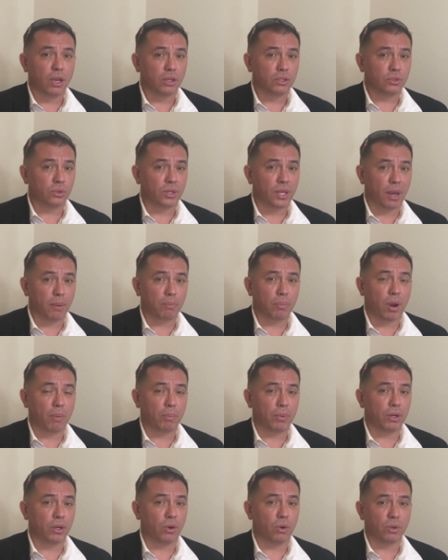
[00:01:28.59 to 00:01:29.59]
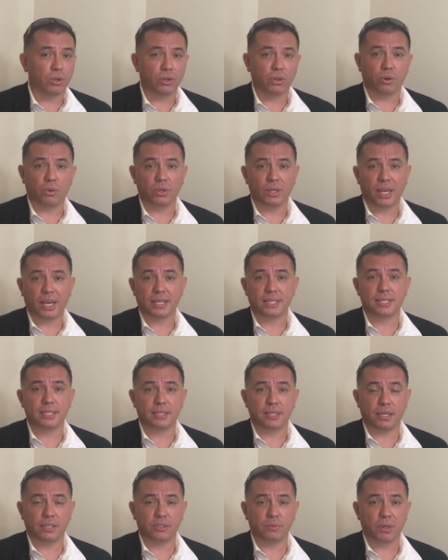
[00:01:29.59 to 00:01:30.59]
So that property owner only has
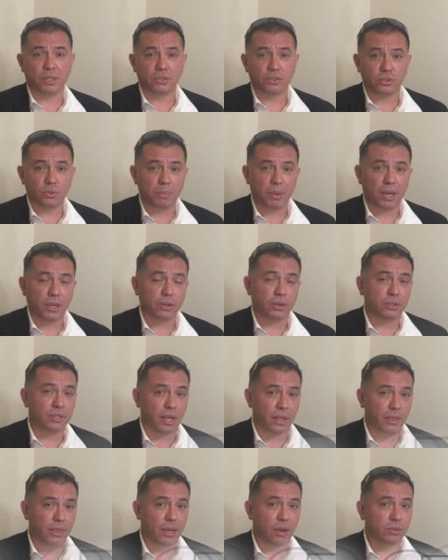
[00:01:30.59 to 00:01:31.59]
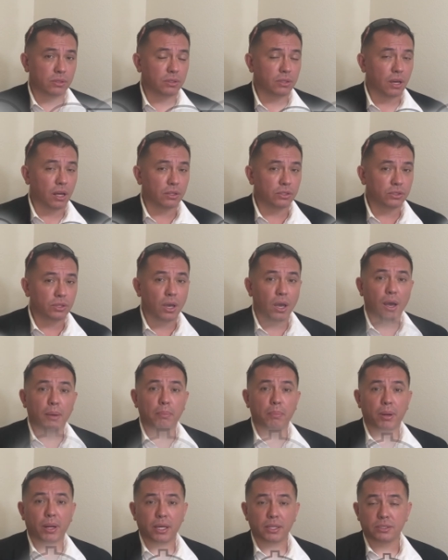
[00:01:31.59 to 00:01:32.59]
6 months to pay your $10,000
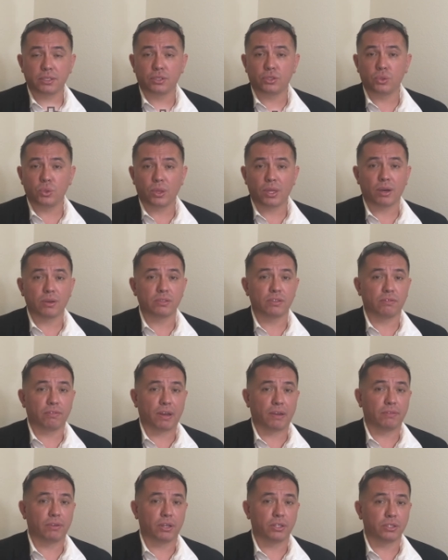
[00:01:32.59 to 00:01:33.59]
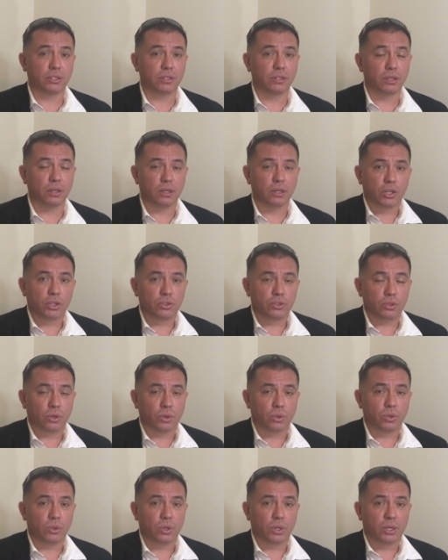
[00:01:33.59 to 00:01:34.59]
plus the $2,500.
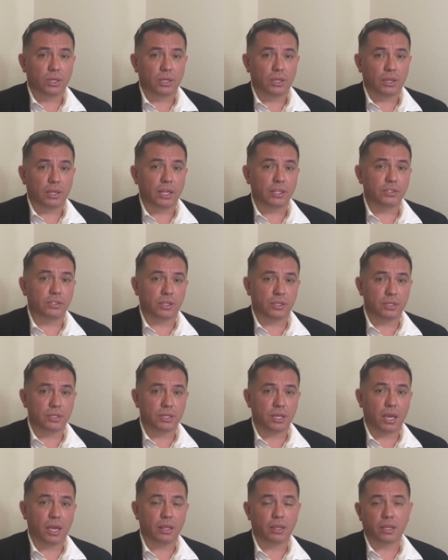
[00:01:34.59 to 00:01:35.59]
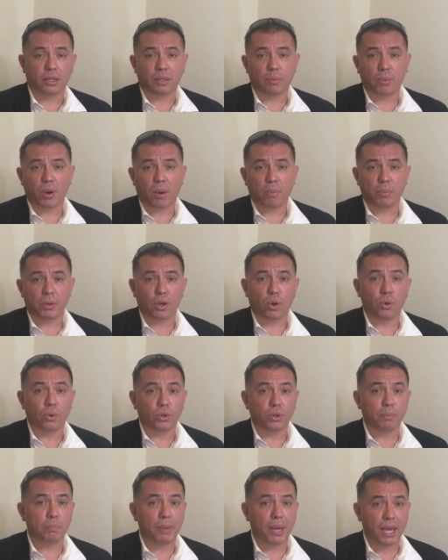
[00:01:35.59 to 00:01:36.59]
So let's just say that the property
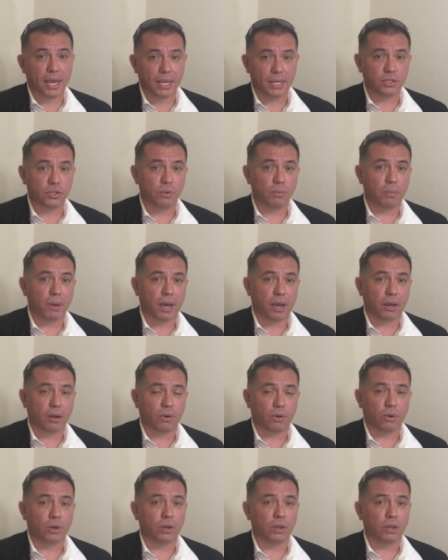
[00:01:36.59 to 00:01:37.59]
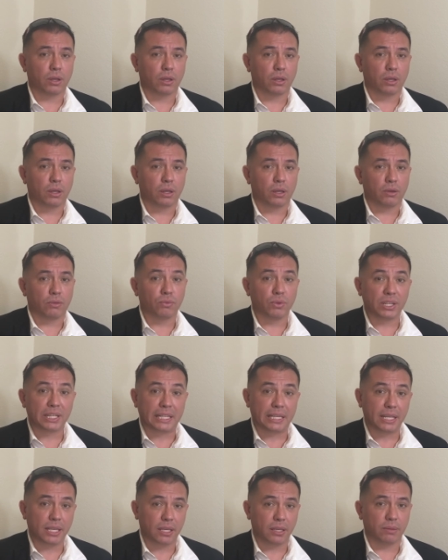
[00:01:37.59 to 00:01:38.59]
owner pays you back or
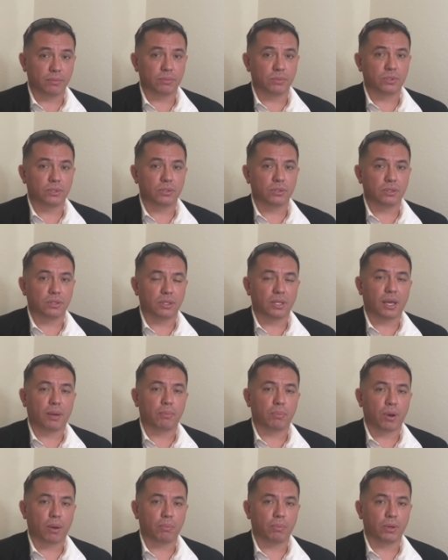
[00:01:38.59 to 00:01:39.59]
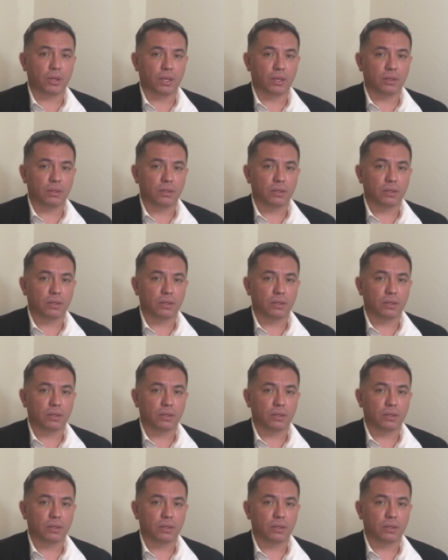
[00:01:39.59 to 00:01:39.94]
redeems that property.